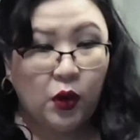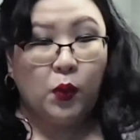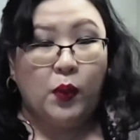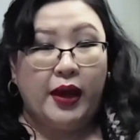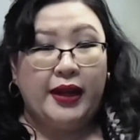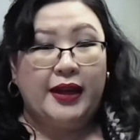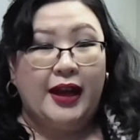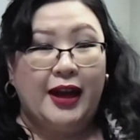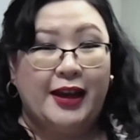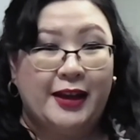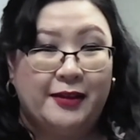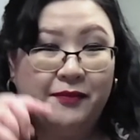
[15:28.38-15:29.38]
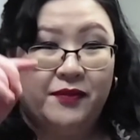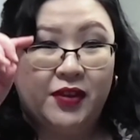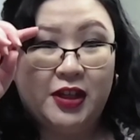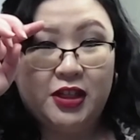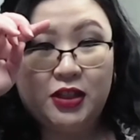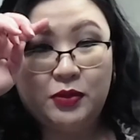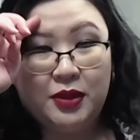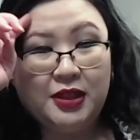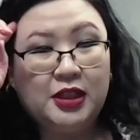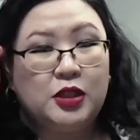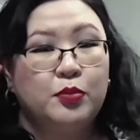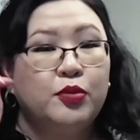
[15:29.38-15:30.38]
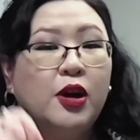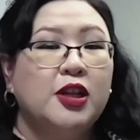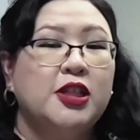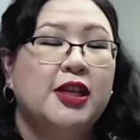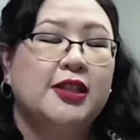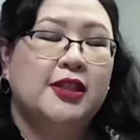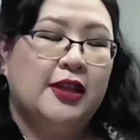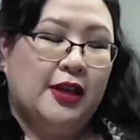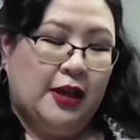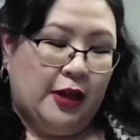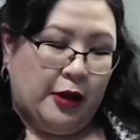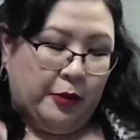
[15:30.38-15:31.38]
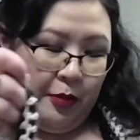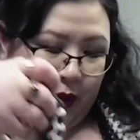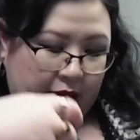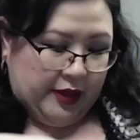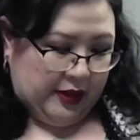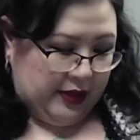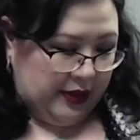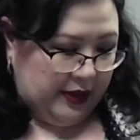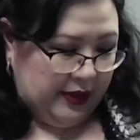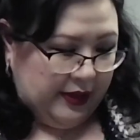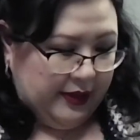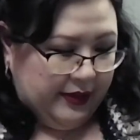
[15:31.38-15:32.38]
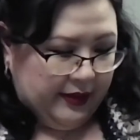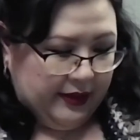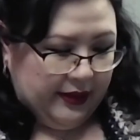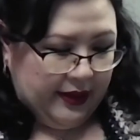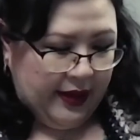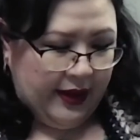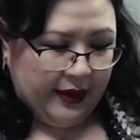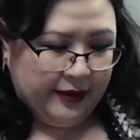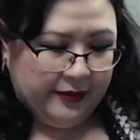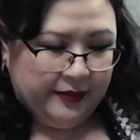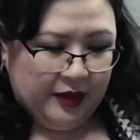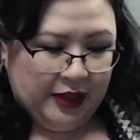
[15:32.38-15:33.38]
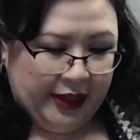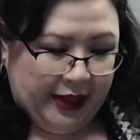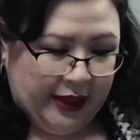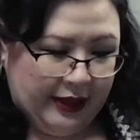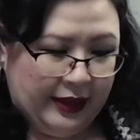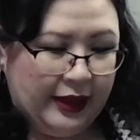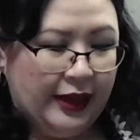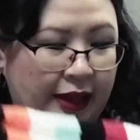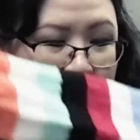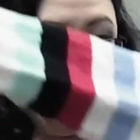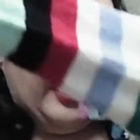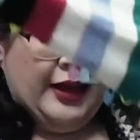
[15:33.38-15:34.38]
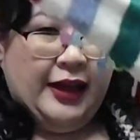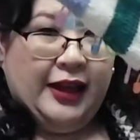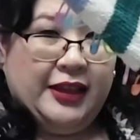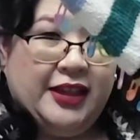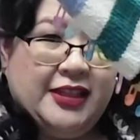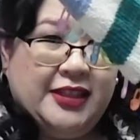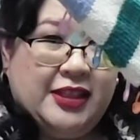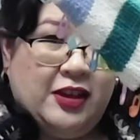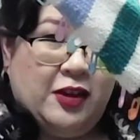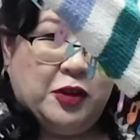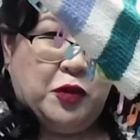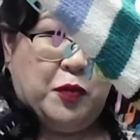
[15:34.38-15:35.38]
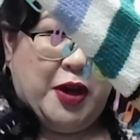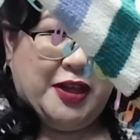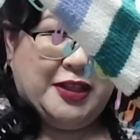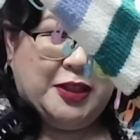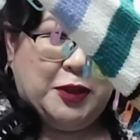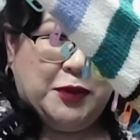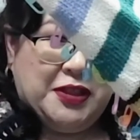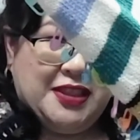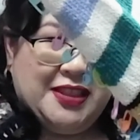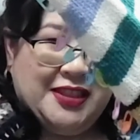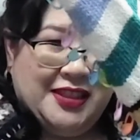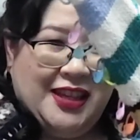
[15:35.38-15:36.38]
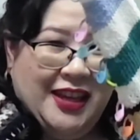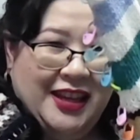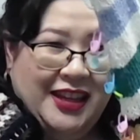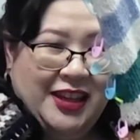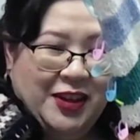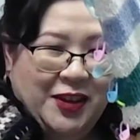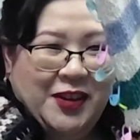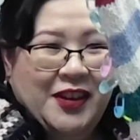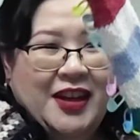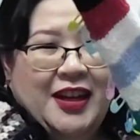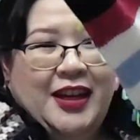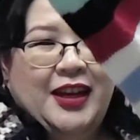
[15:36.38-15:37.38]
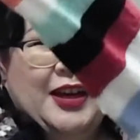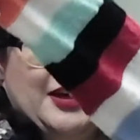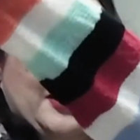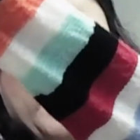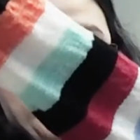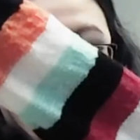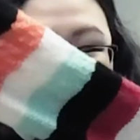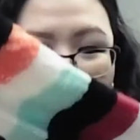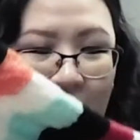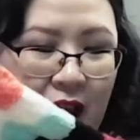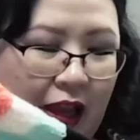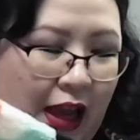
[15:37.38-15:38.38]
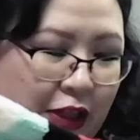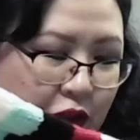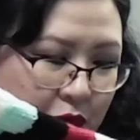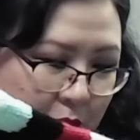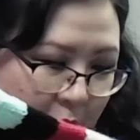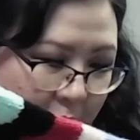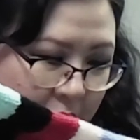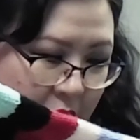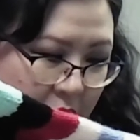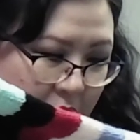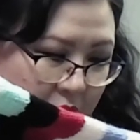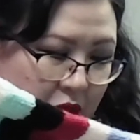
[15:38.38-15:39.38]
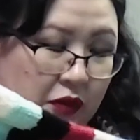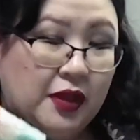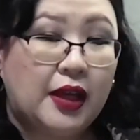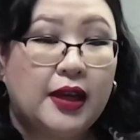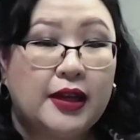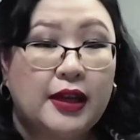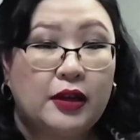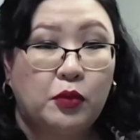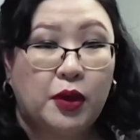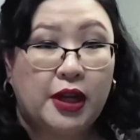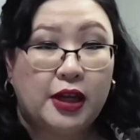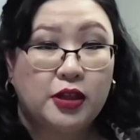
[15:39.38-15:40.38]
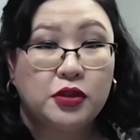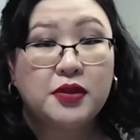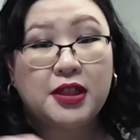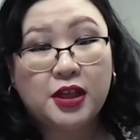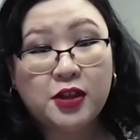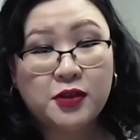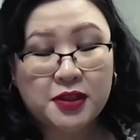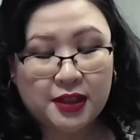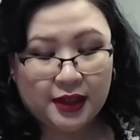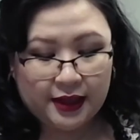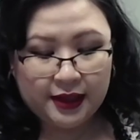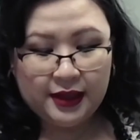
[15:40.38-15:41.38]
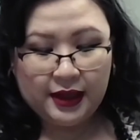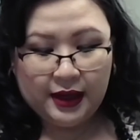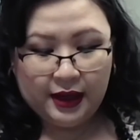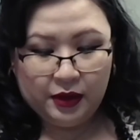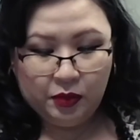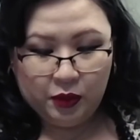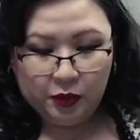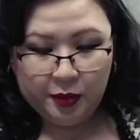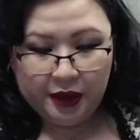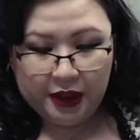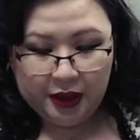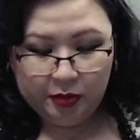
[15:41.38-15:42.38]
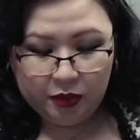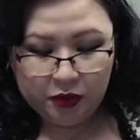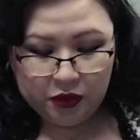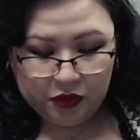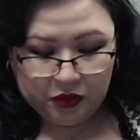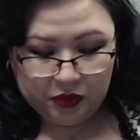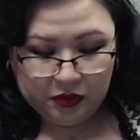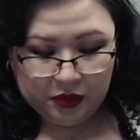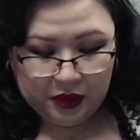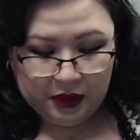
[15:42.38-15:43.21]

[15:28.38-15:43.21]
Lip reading: when I am finished with this project. But yeah, you can see all of my decreases here. I do mark those so that when I do the other side, I will be able to